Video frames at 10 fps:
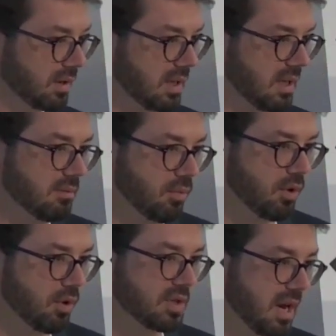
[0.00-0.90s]
the
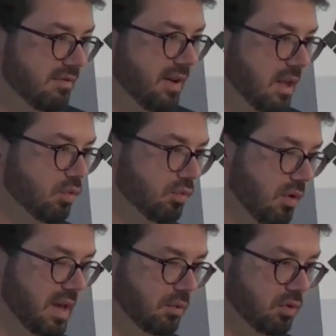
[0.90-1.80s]
monetary value of
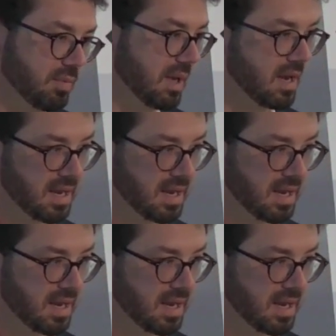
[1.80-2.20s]
that would be.